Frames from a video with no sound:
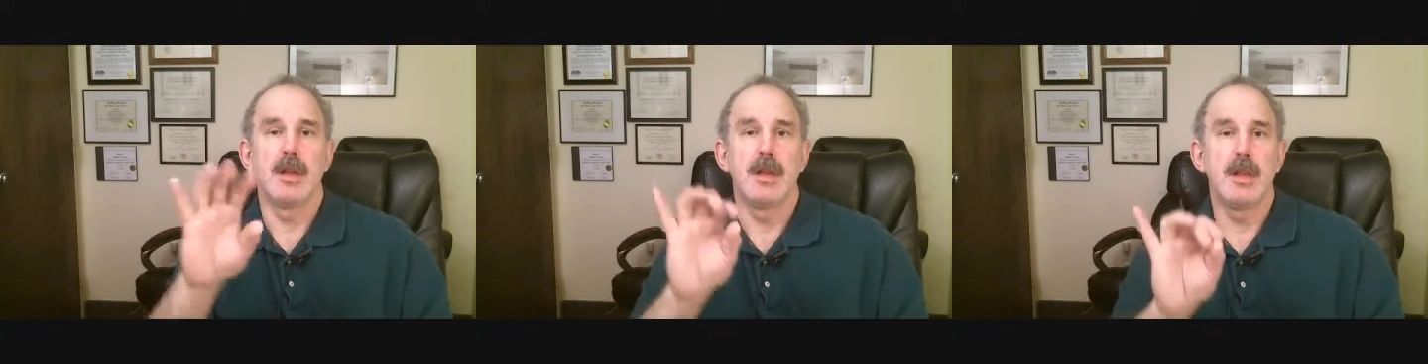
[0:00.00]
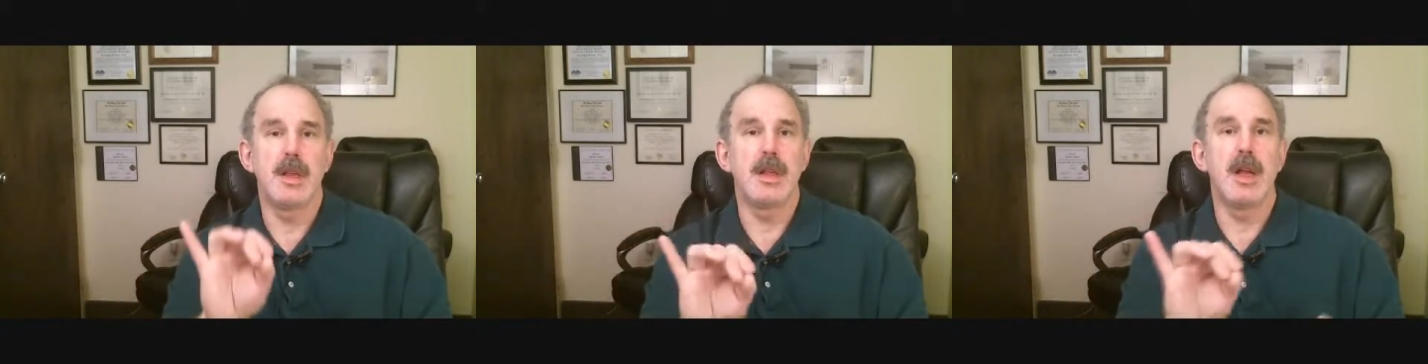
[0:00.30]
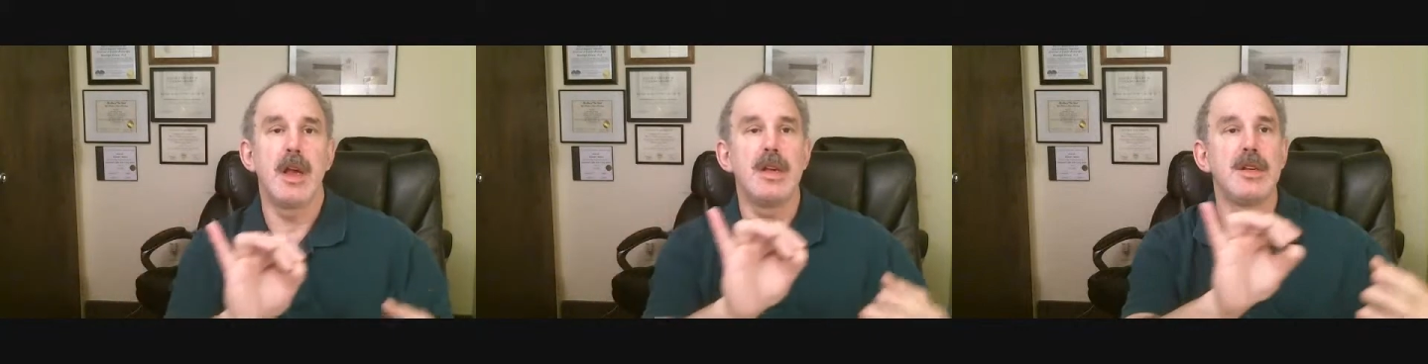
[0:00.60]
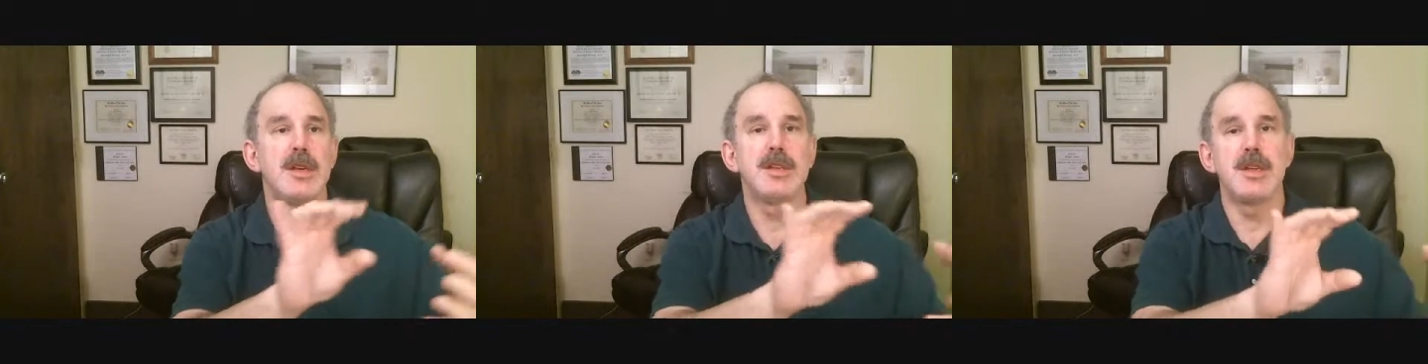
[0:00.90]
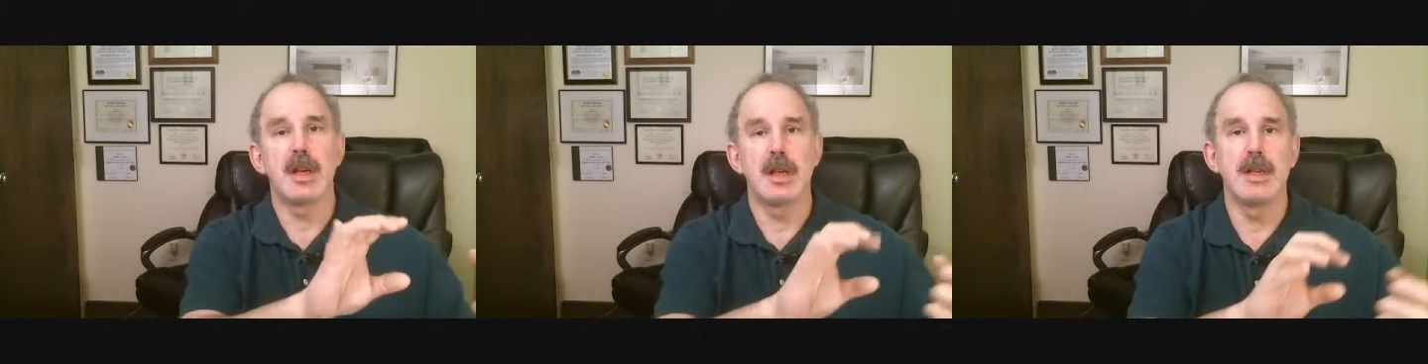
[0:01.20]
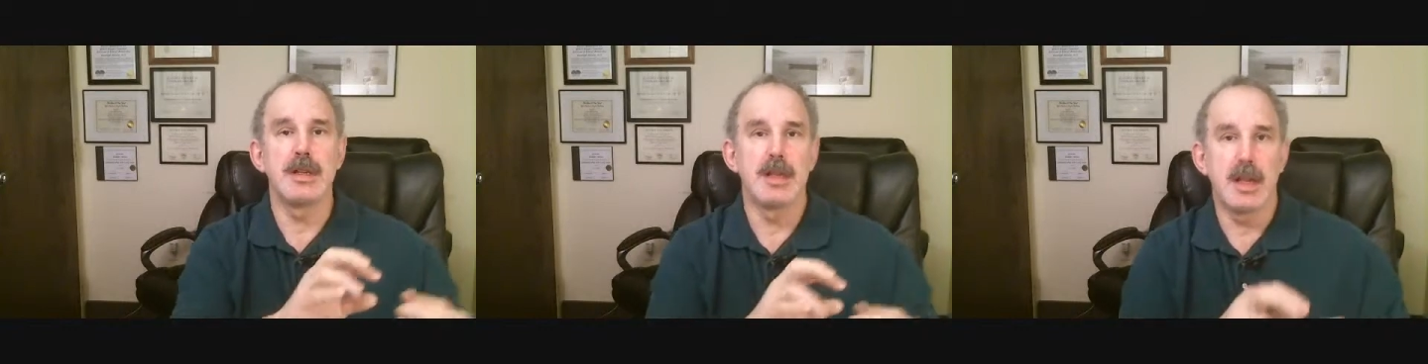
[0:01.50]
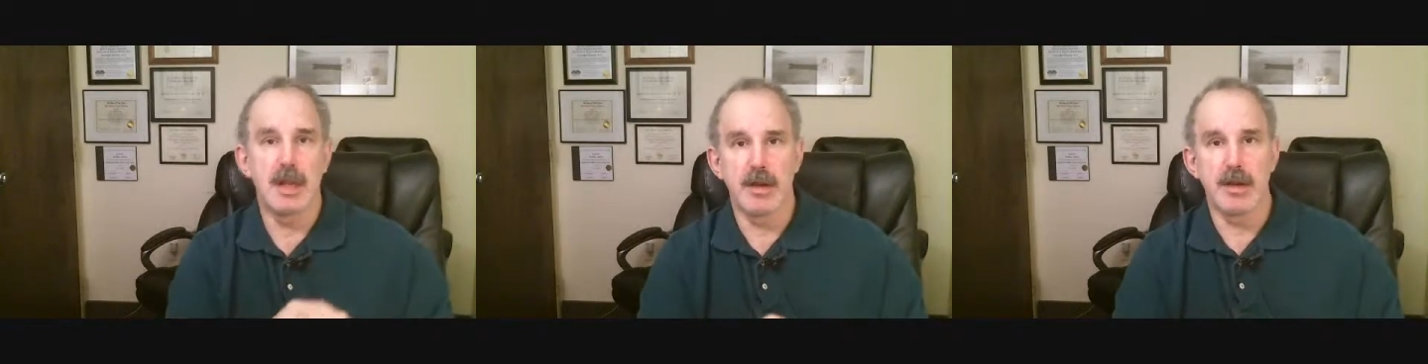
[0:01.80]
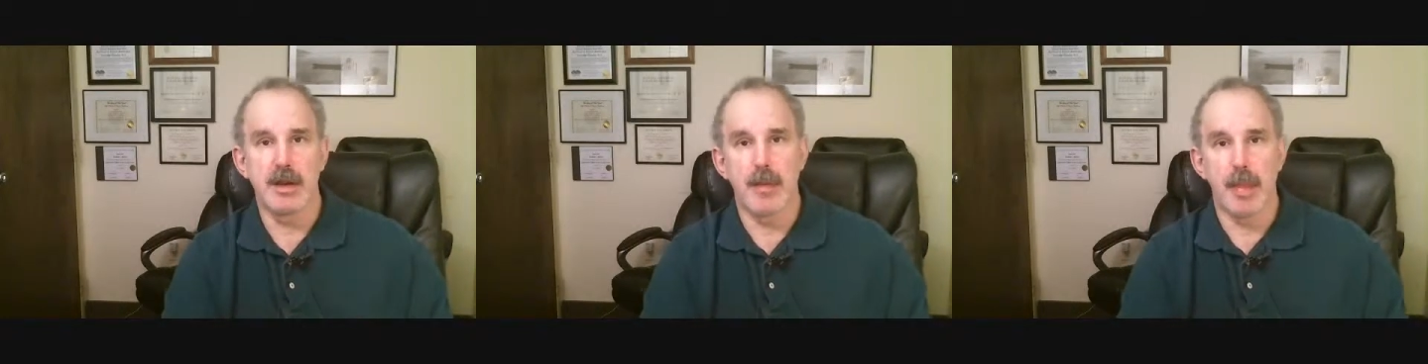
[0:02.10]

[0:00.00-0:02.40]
then I just check into that area.